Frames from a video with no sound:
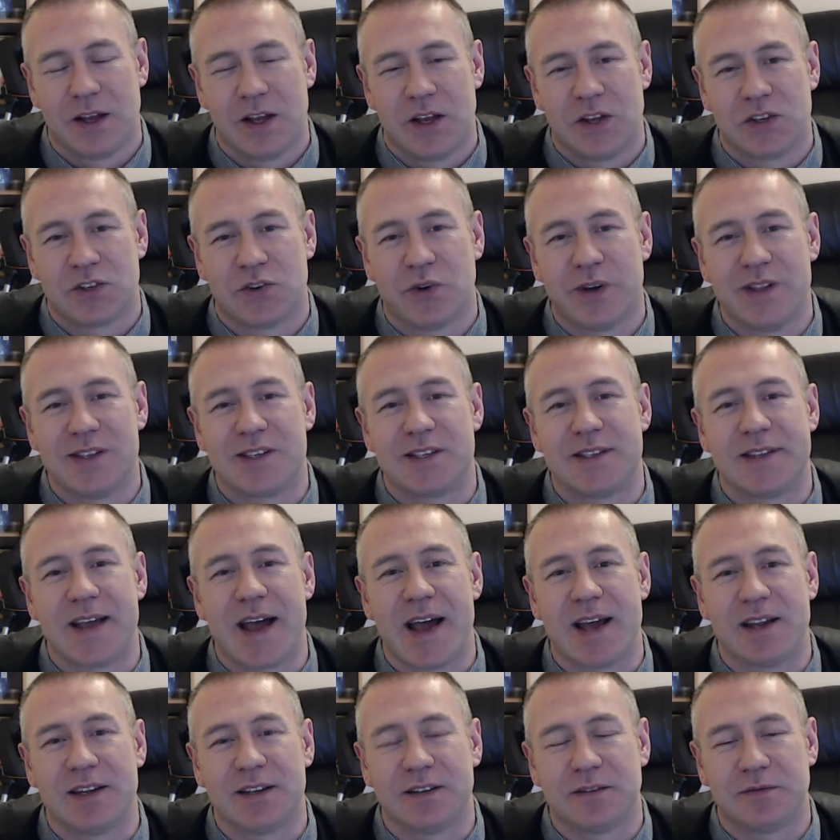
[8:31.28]
So
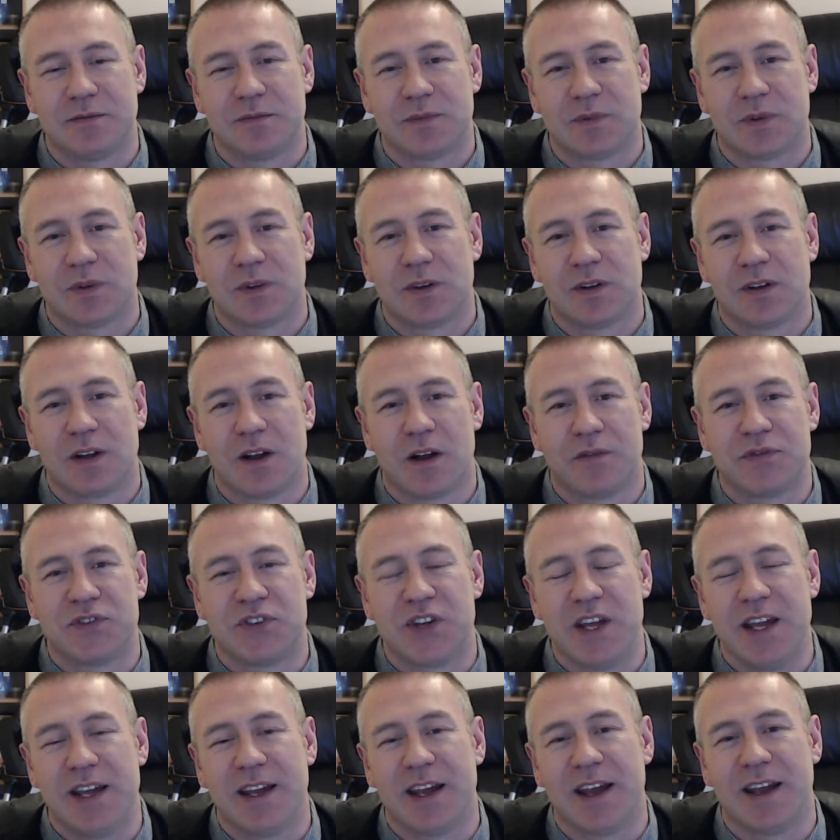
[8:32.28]
instead of
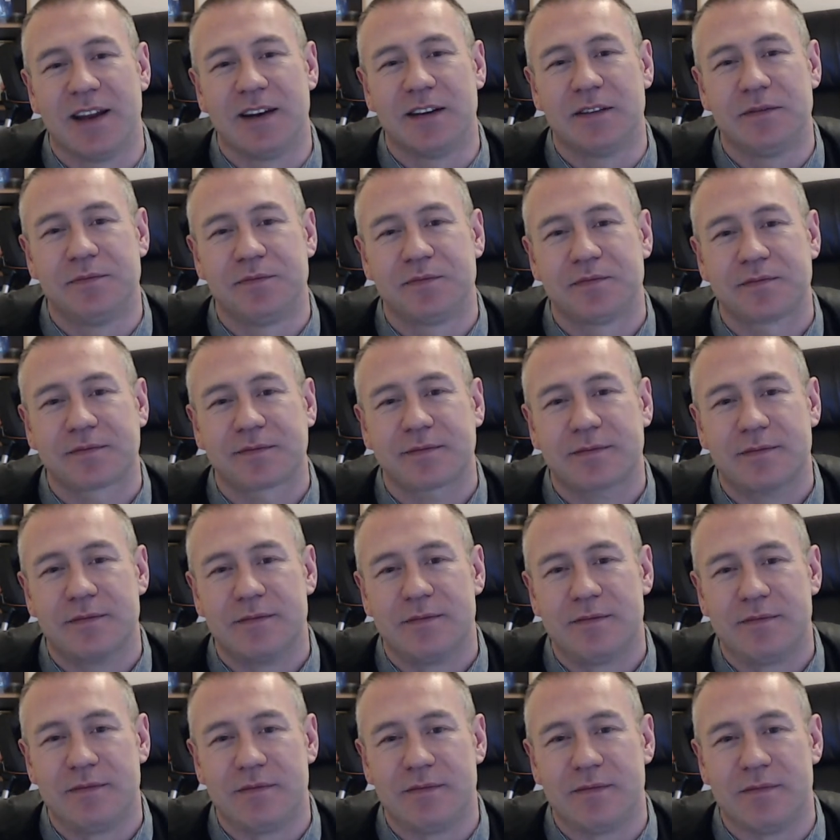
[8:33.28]
seeking
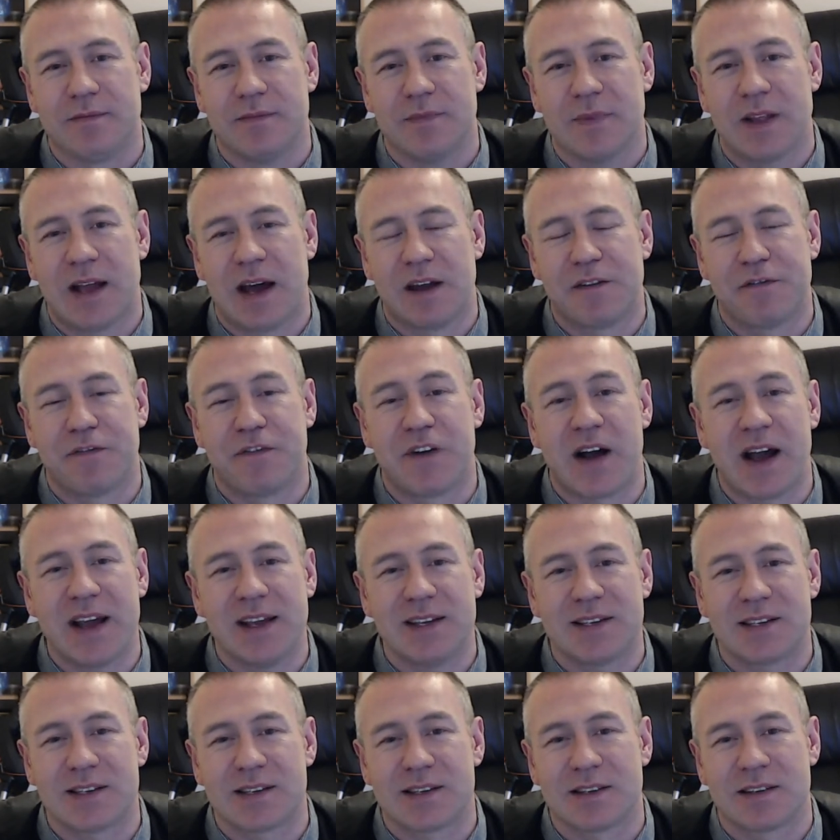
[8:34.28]

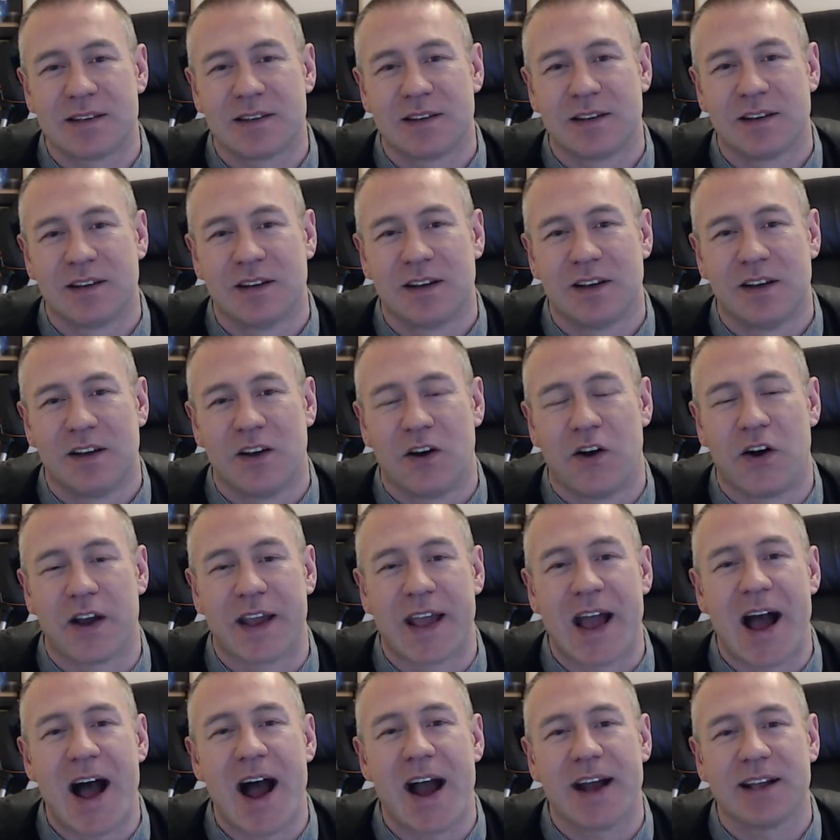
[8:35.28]
advice or
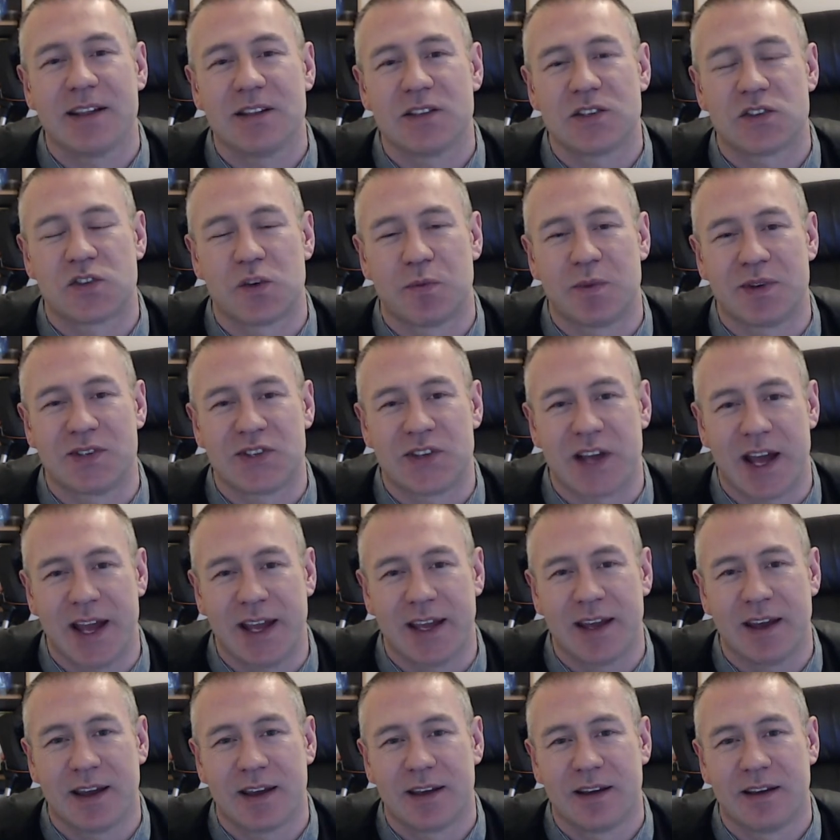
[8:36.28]
guidance from a
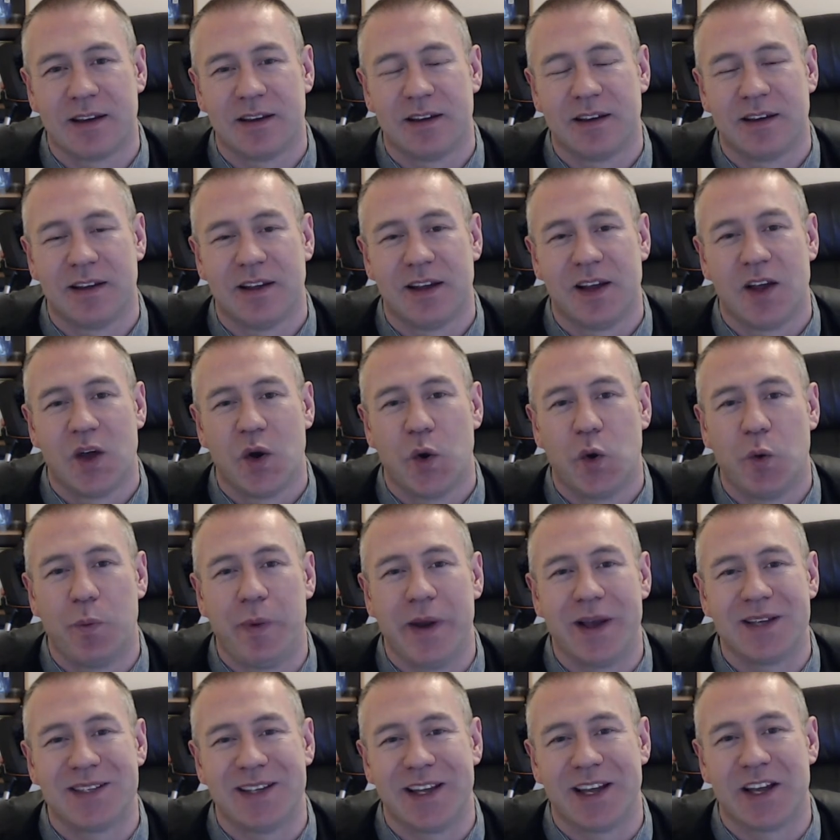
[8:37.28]
psychic who are
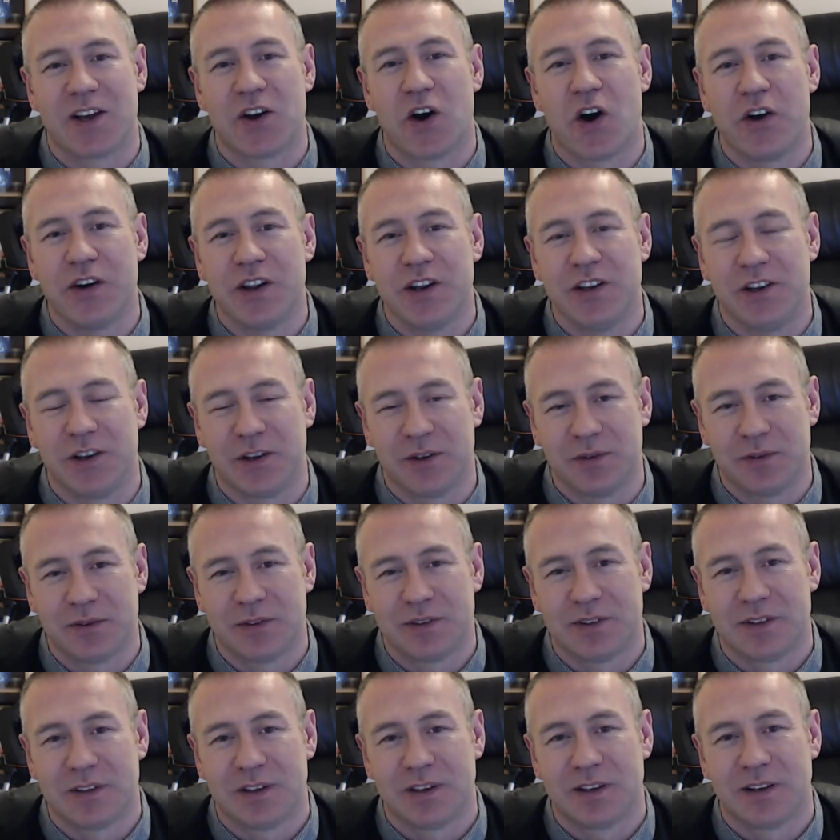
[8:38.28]
basically conning you,
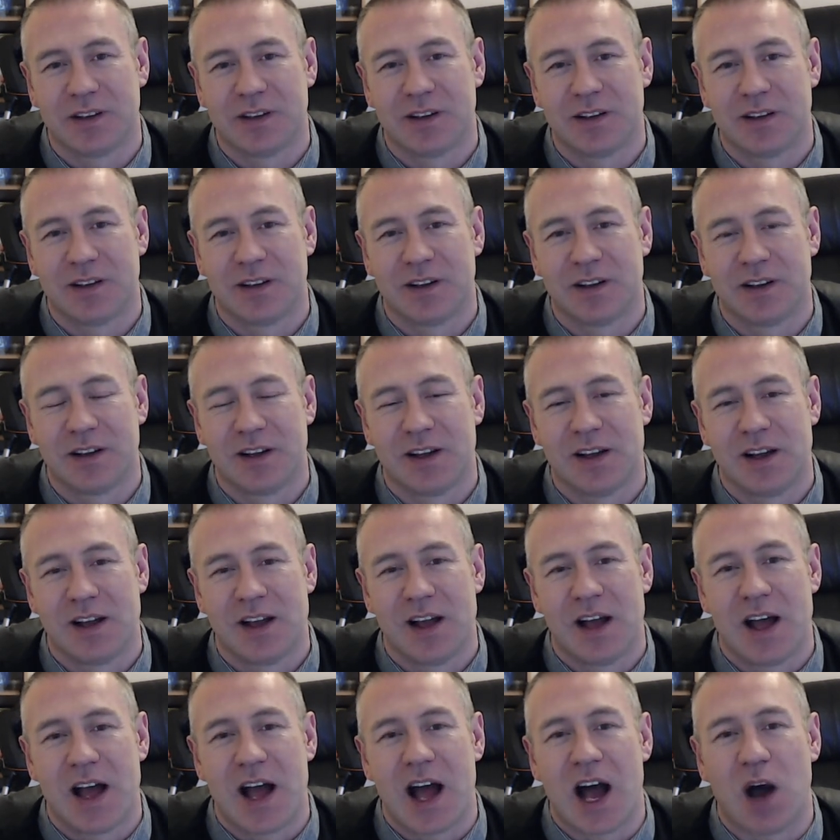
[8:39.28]

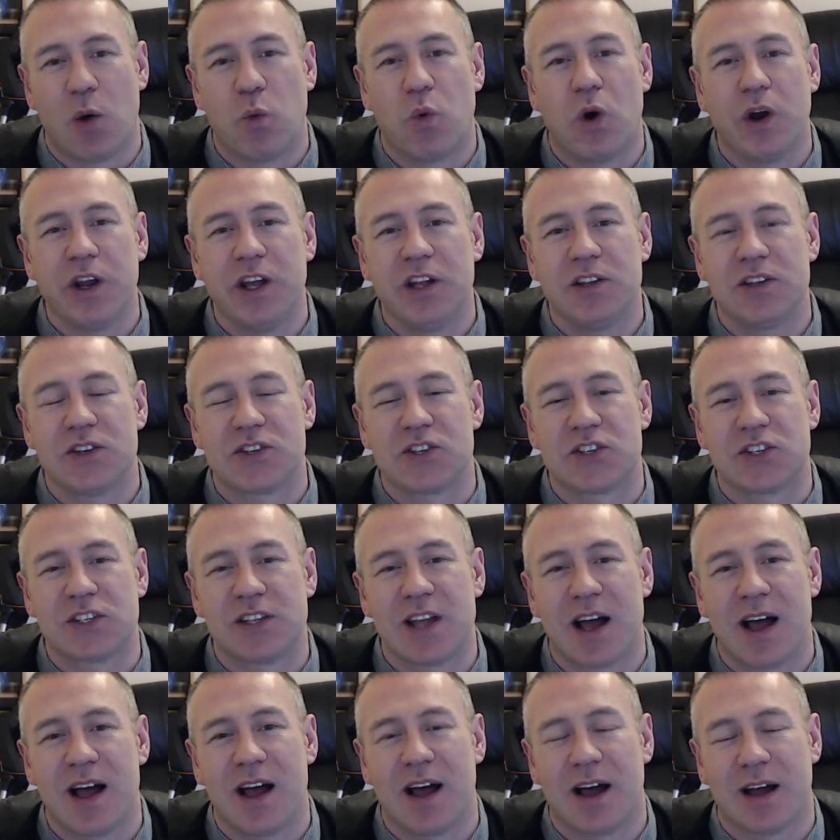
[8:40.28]
I want you to
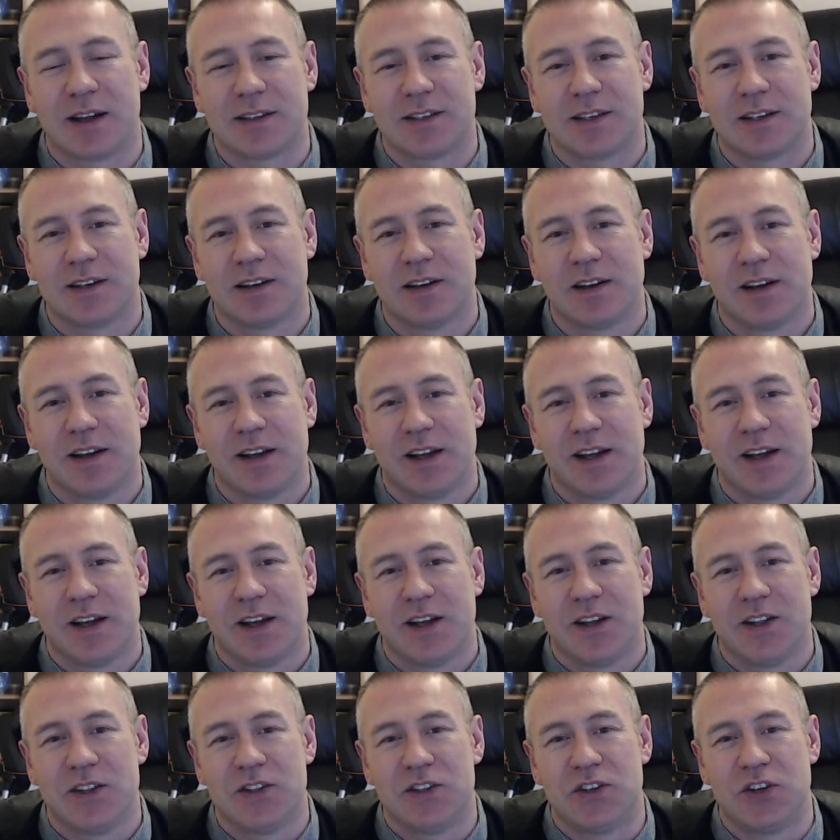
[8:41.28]
start
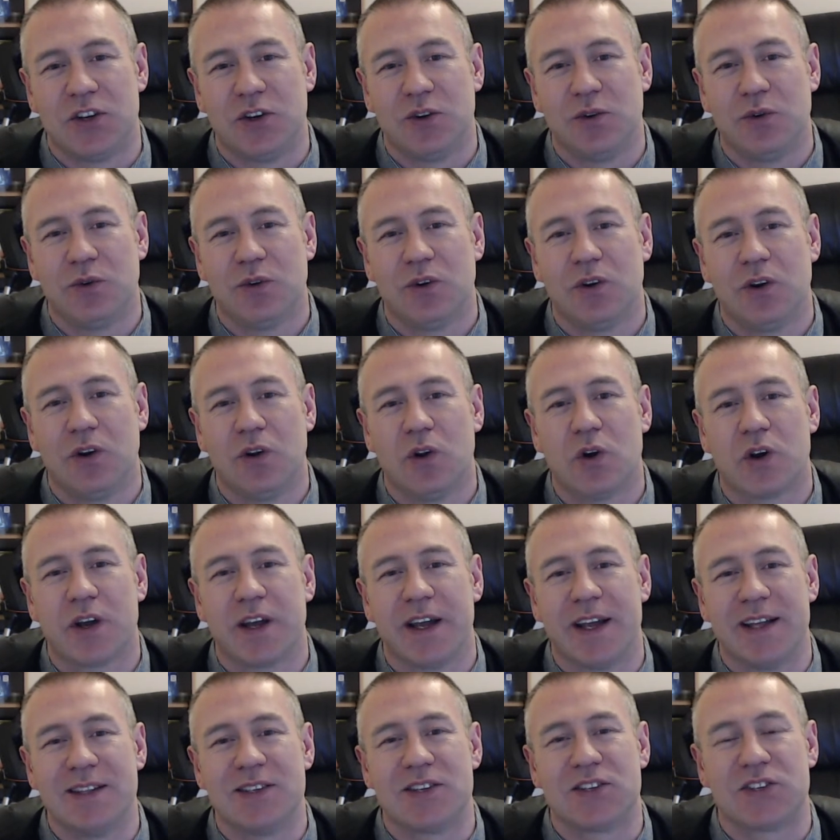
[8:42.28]
to look
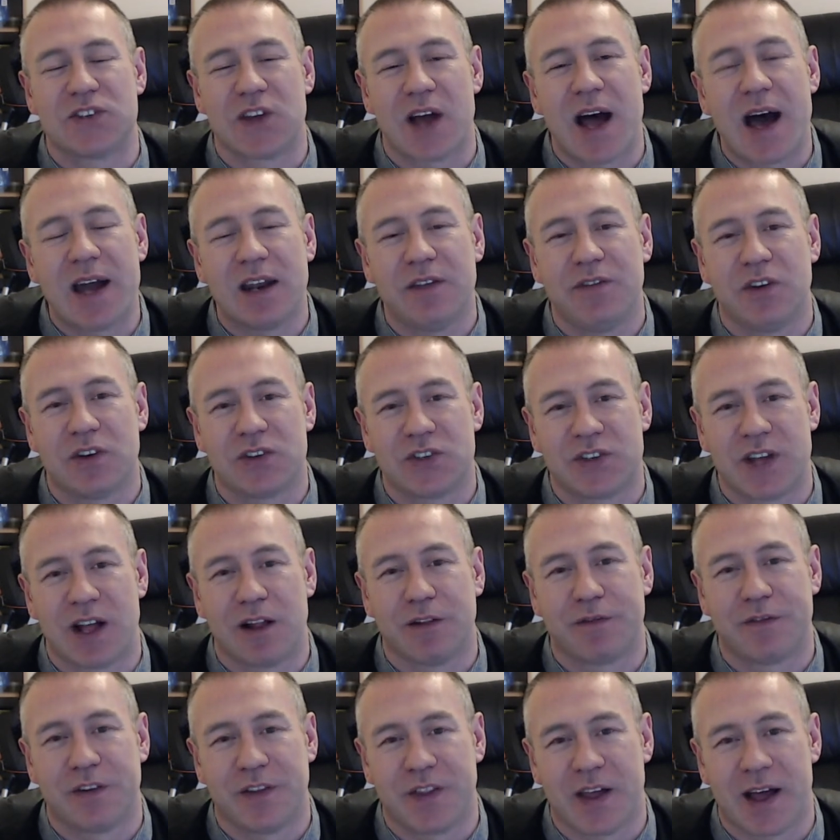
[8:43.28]
inside of
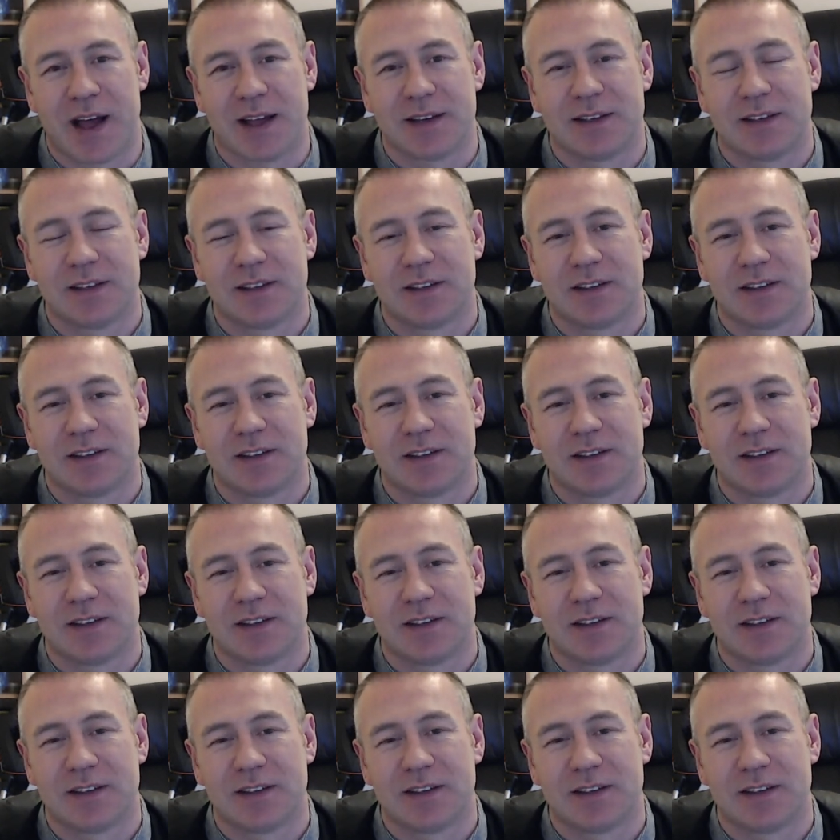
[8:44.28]
yourself for that